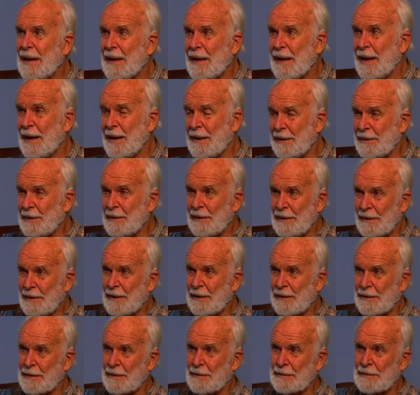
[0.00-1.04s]
And
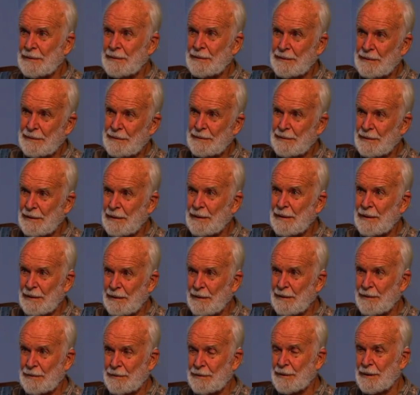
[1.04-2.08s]
their
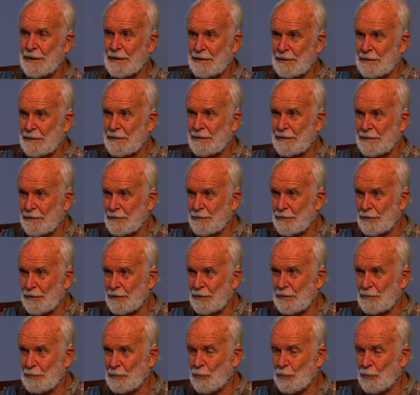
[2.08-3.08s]
Hutterite group